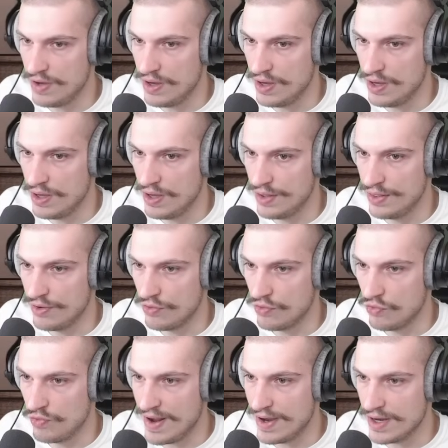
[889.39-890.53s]
the
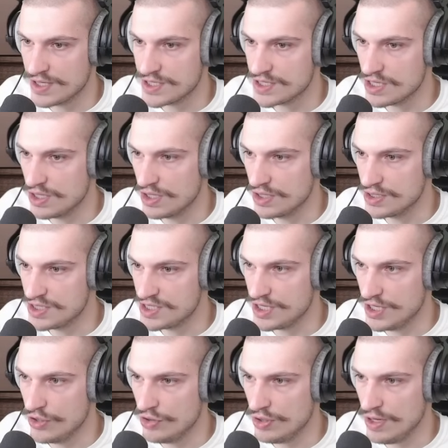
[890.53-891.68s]
Renaissance
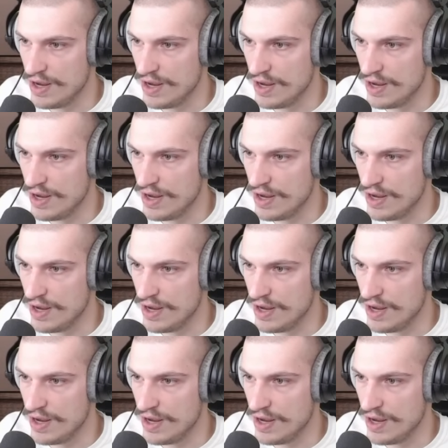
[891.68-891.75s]
here.